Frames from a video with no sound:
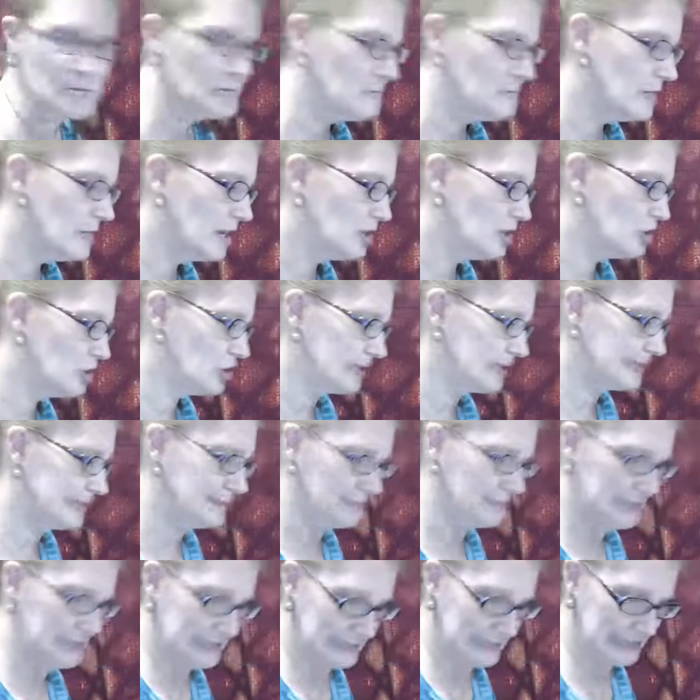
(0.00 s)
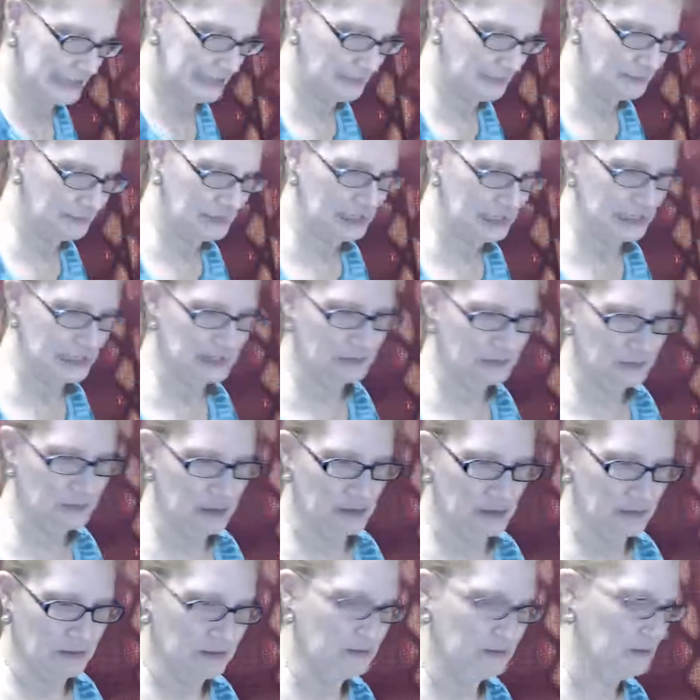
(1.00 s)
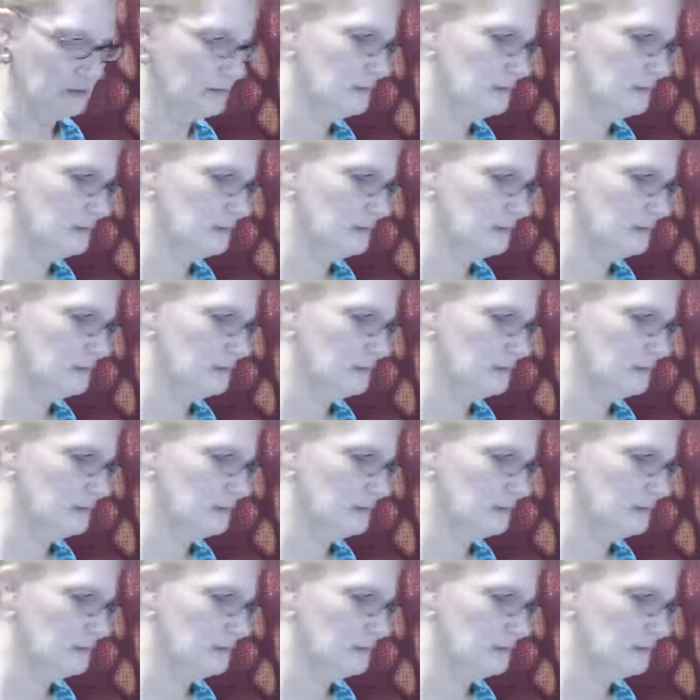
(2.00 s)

make adjustments because, well,